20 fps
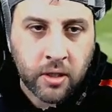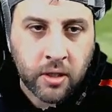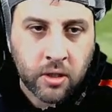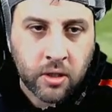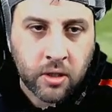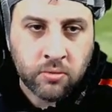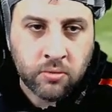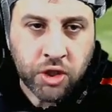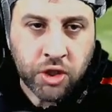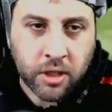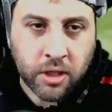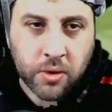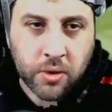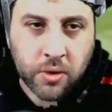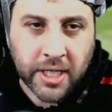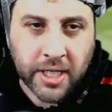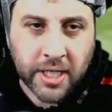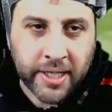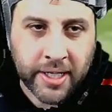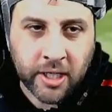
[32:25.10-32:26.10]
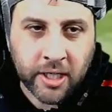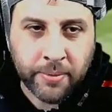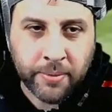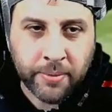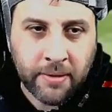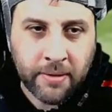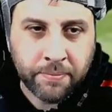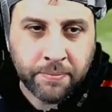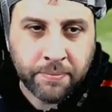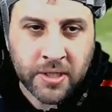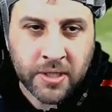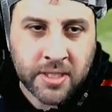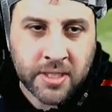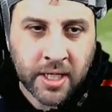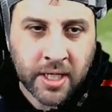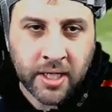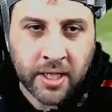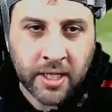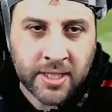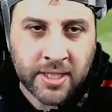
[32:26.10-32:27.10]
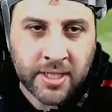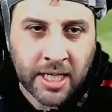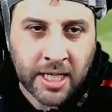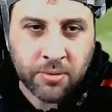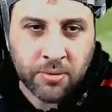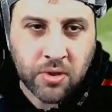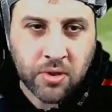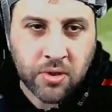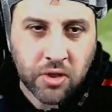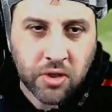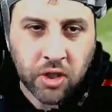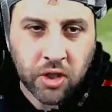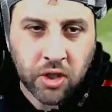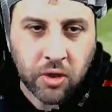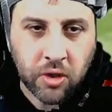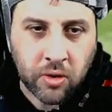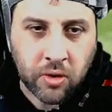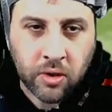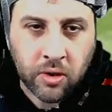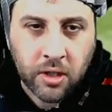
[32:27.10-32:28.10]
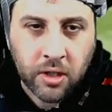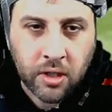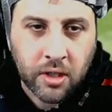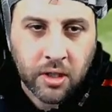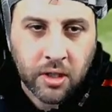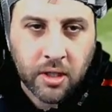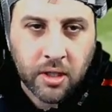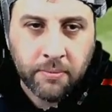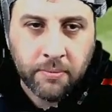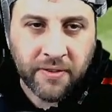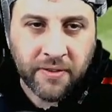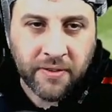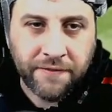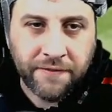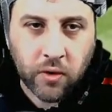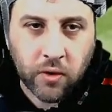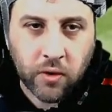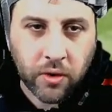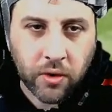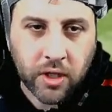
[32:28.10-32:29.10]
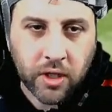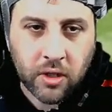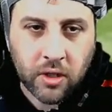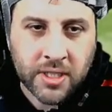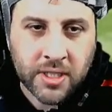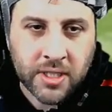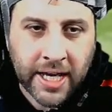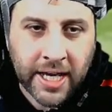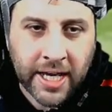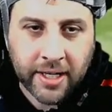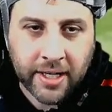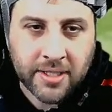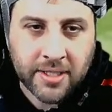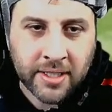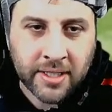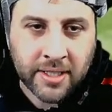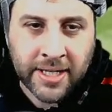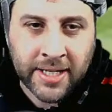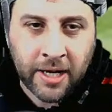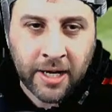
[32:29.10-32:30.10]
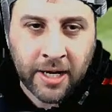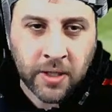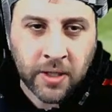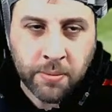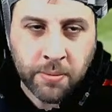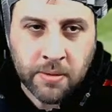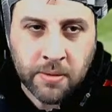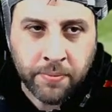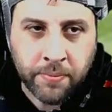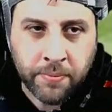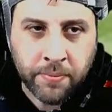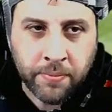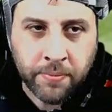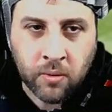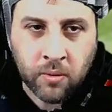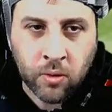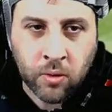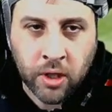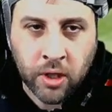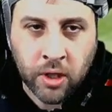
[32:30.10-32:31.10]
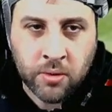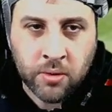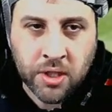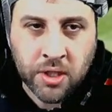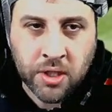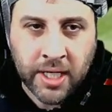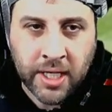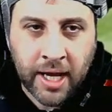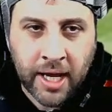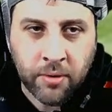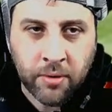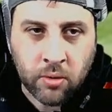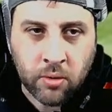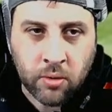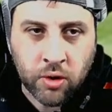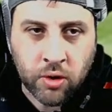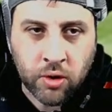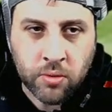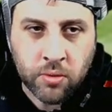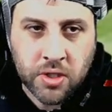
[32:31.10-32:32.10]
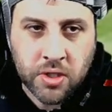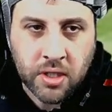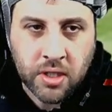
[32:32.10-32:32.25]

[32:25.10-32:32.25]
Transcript: Juggles it a little bit, but is able to secure before the contact. And now Gibson Park will go to the aerial route.